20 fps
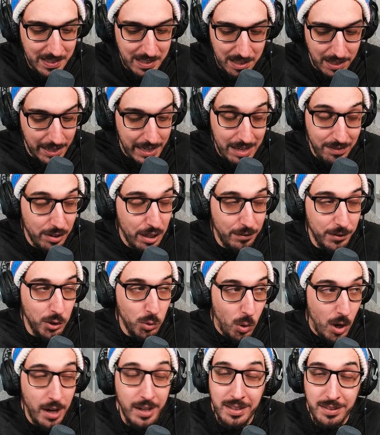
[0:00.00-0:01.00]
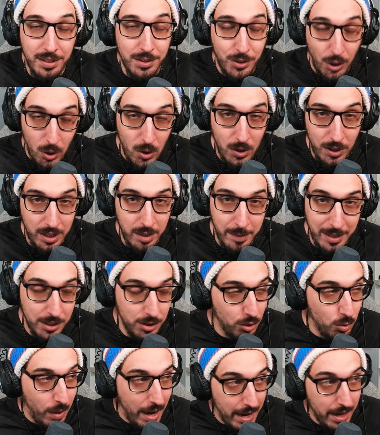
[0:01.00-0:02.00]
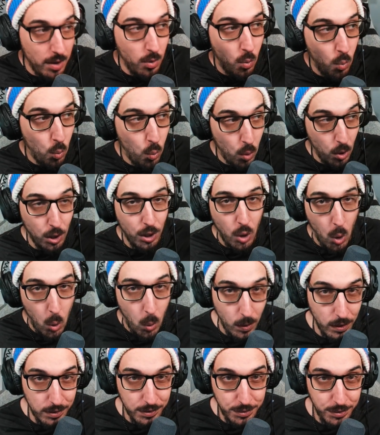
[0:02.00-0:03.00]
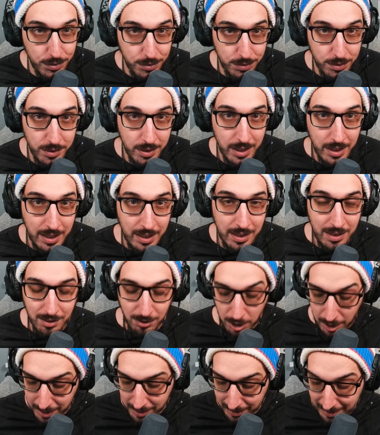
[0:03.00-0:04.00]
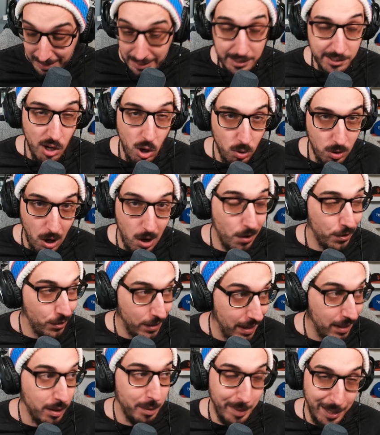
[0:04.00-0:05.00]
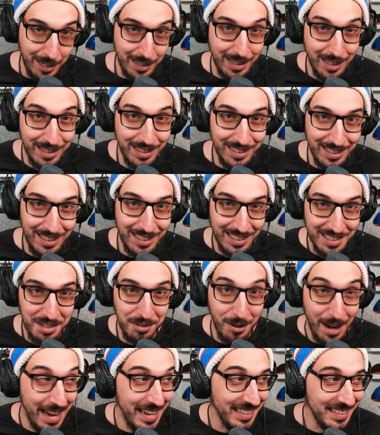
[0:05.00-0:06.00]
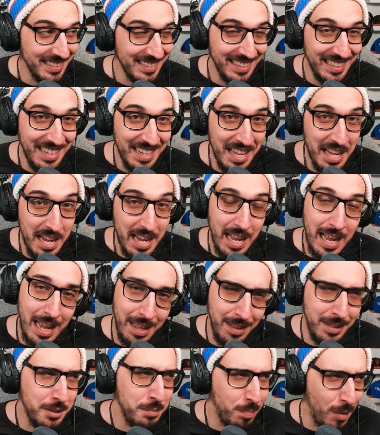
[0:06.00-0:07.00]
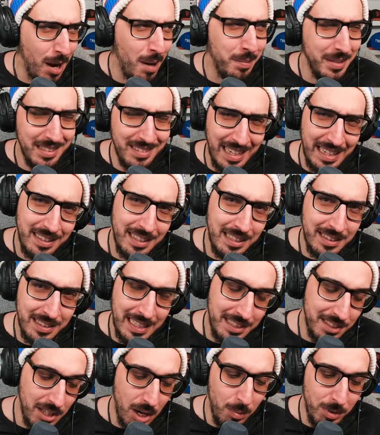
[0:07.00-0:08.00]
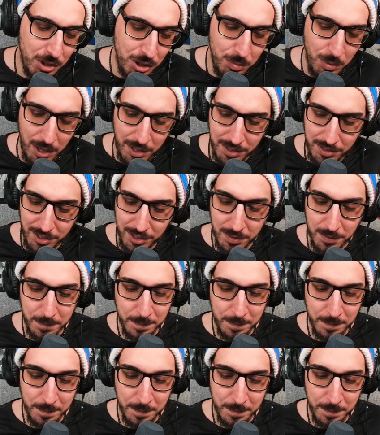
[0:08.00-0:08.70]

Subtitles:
Even if you wanted to turn him into a workhorse, right? He's no Connor Hellebuck, right? And that's probably that's not what you want to do.